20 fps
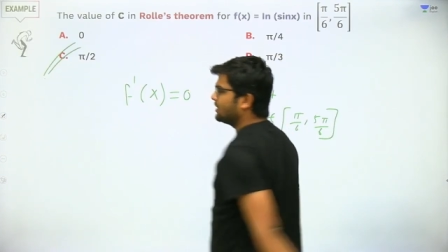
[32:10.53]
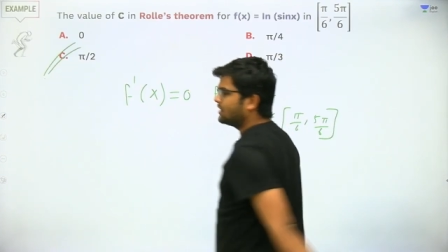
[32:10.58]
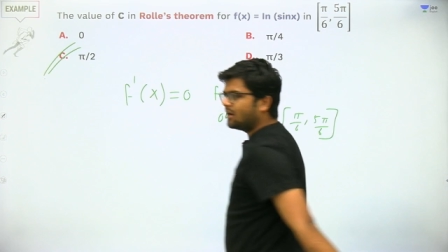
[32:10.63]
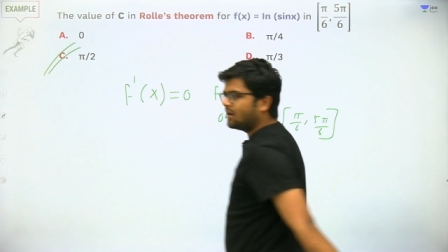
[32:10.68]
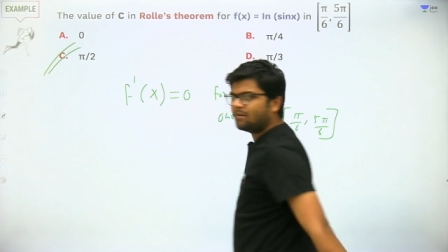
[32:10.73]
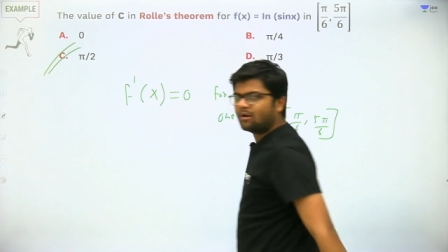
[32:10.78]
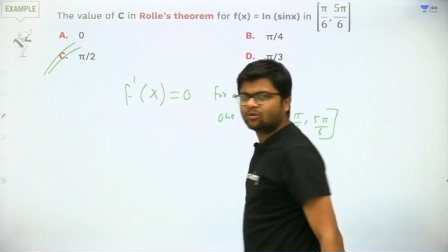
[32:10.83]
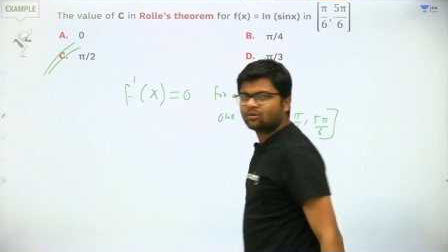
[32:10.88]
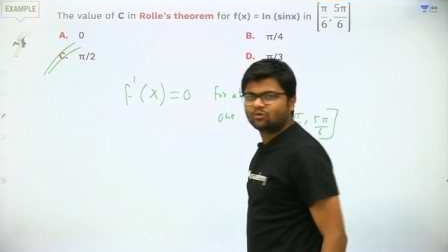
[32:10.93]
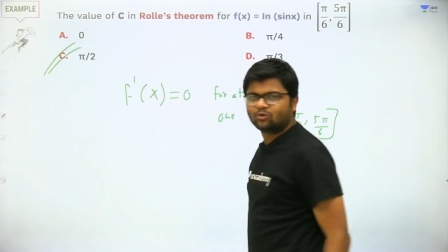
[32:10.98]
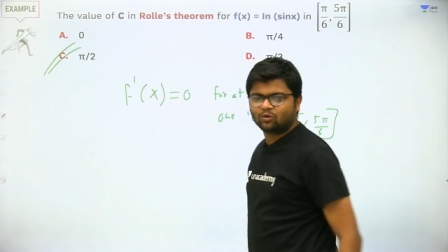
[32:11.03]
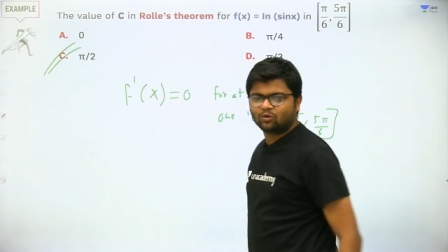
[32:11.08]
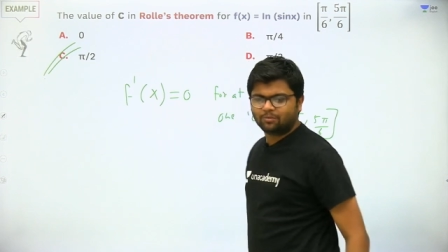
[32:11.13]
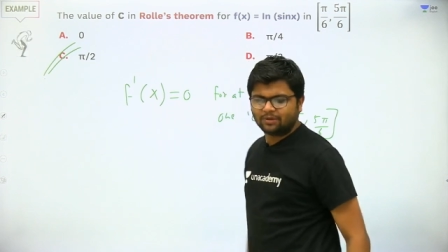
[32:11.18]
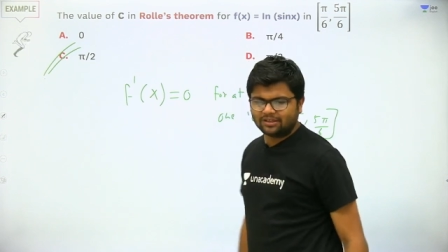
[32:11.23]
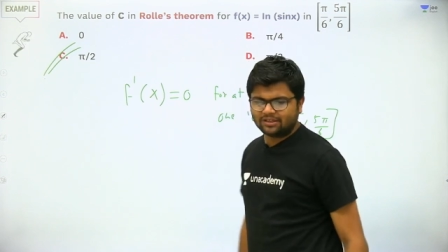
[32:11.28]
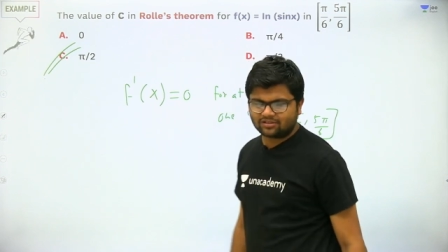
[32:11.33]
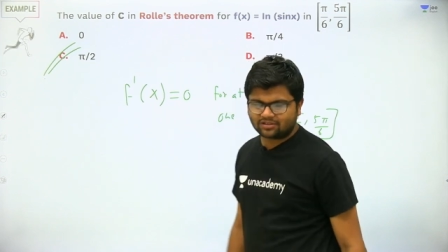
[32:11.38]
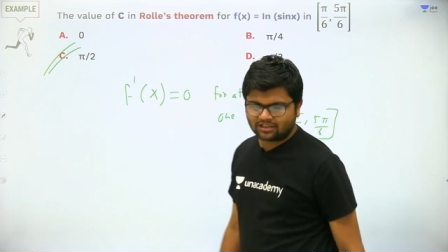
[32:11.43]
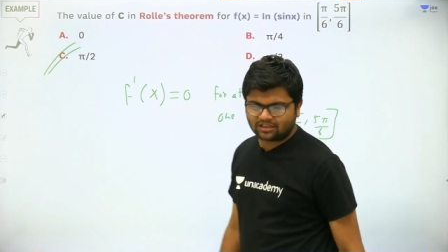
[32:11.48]
will come out to
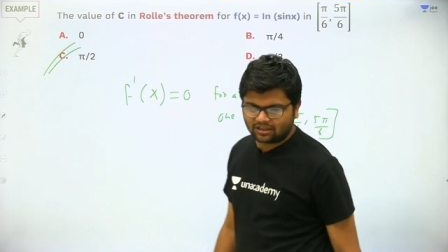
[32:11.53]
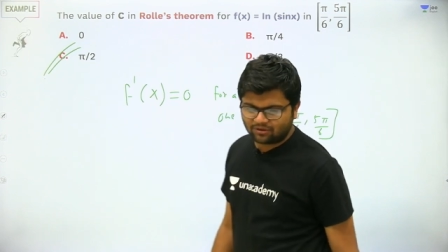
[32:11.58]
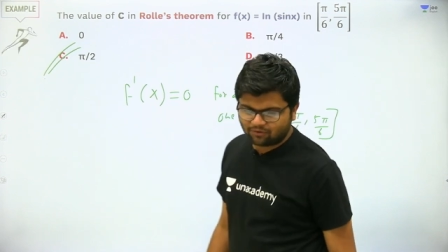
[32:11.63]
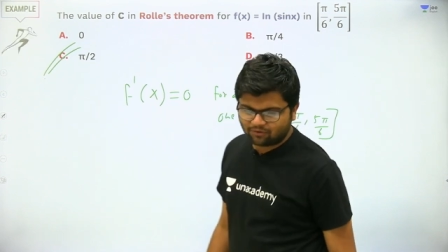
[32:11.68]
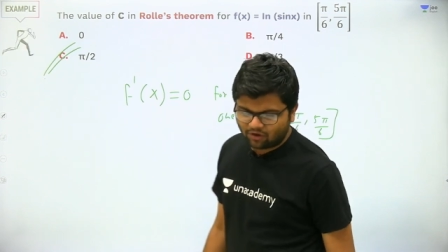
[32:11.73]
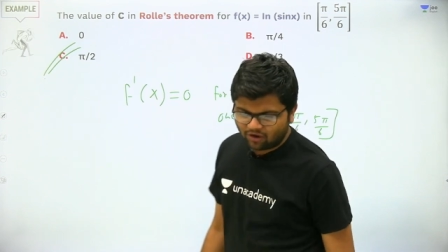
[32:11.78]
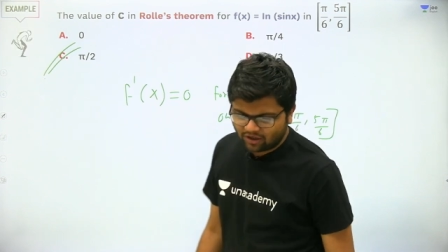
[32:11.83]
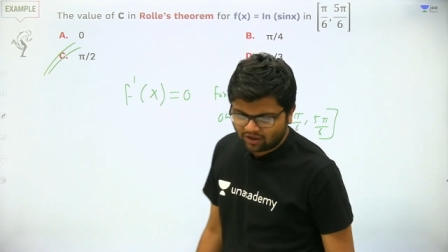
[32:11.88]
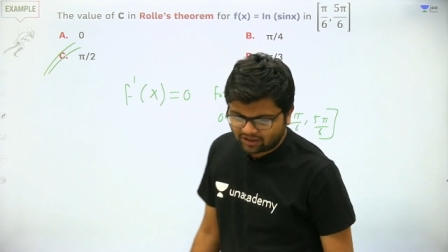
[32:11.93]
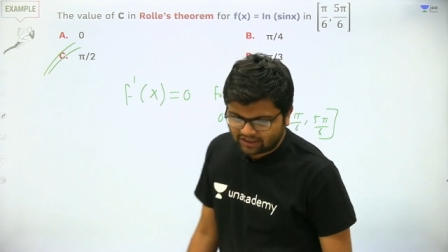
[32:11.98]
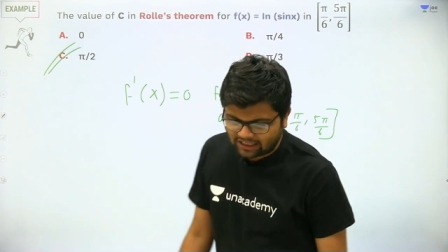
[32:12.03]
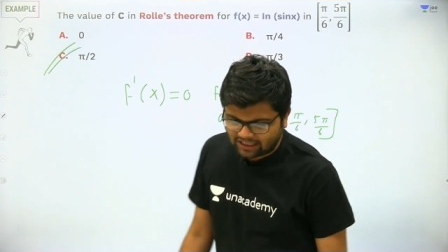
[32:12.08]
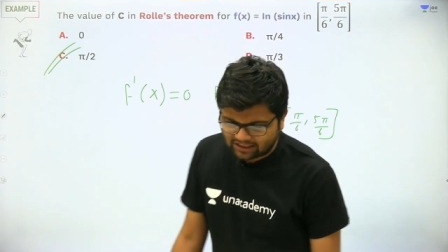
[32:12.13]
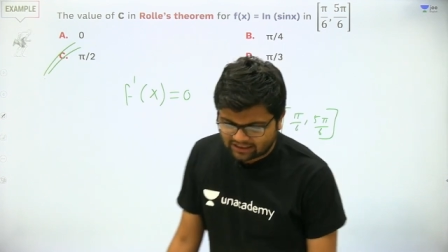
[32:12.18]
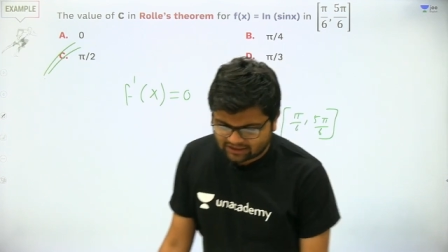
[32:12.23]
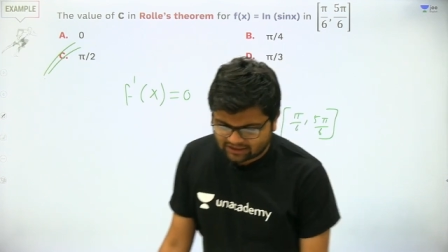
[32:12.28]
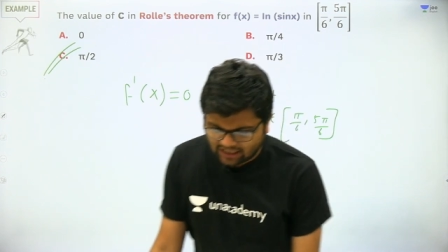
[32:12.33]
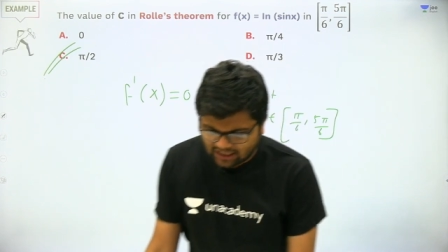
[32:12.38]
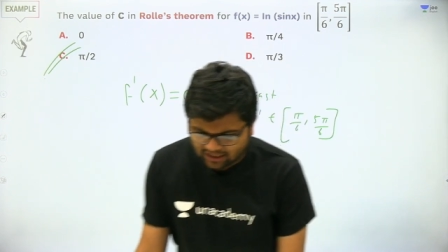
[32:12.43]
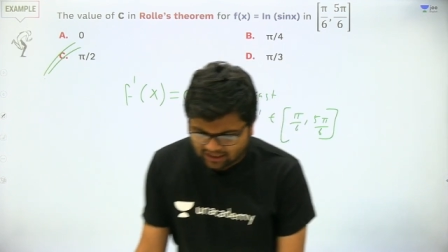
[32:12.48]
be C for
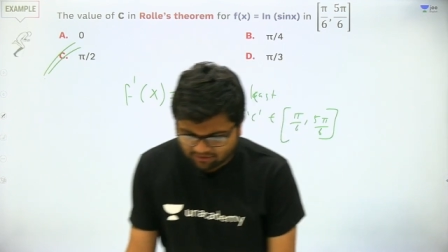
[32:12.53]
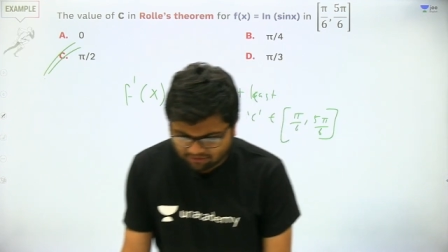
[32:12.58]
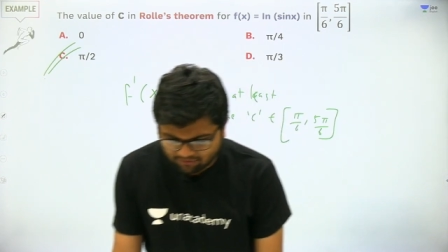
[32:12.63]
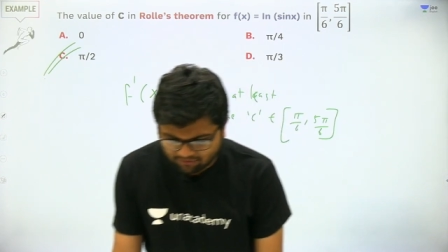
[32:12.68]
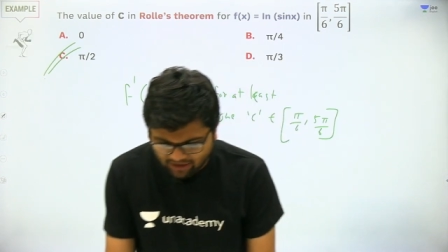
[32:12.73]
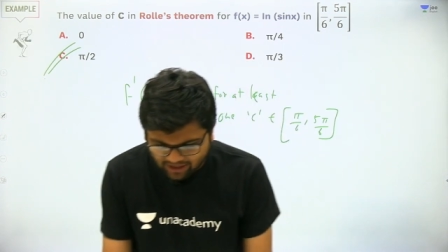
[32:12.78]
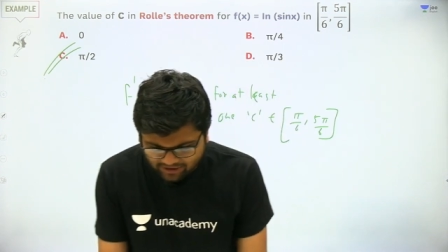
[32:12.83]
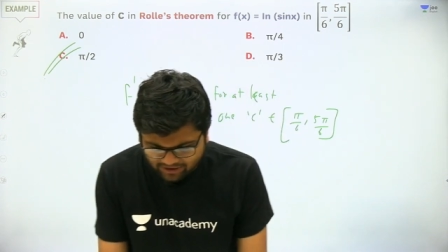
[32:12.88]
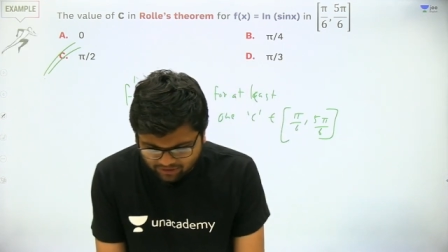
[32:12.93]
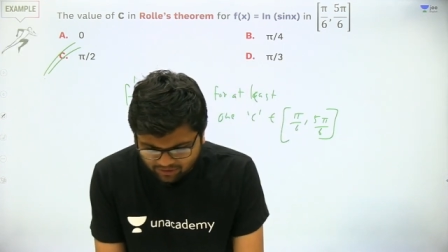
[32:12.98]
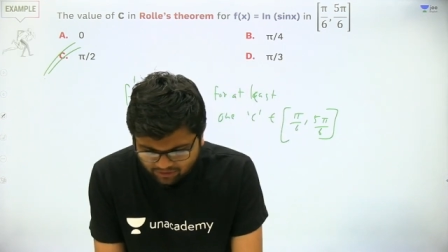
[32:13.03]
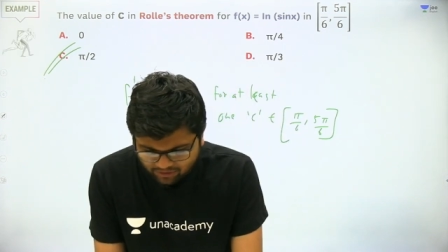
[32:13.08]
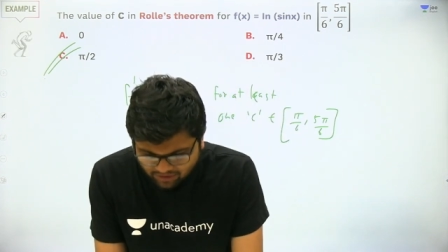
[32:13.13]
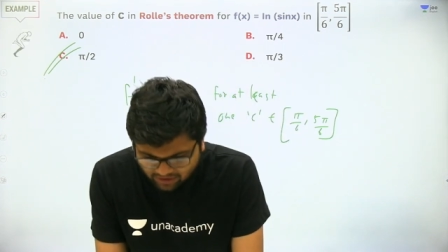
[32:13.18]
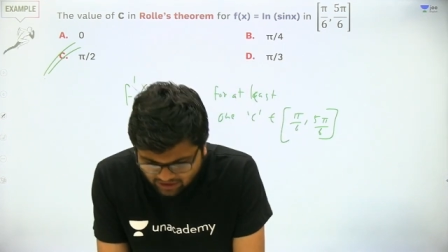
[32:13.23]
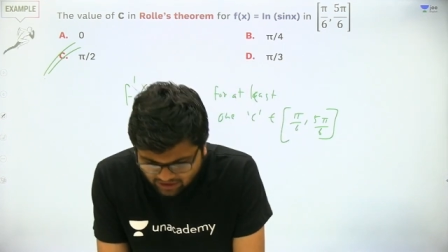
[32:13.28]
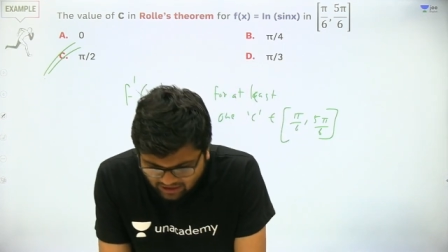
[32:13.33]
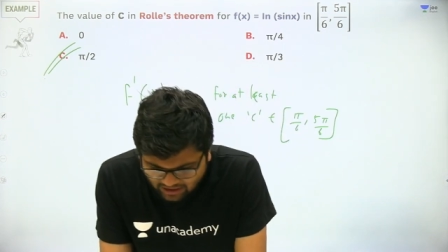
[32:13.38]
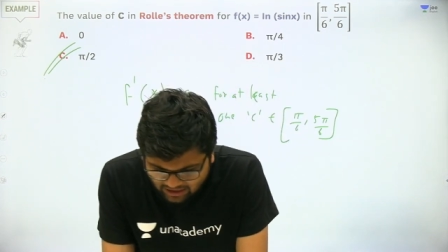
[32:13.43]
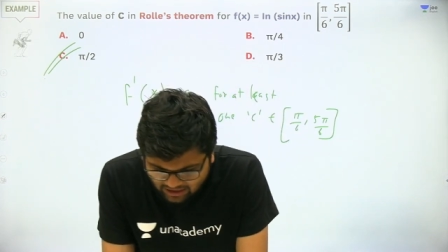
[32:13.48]
Calcutta. Very good.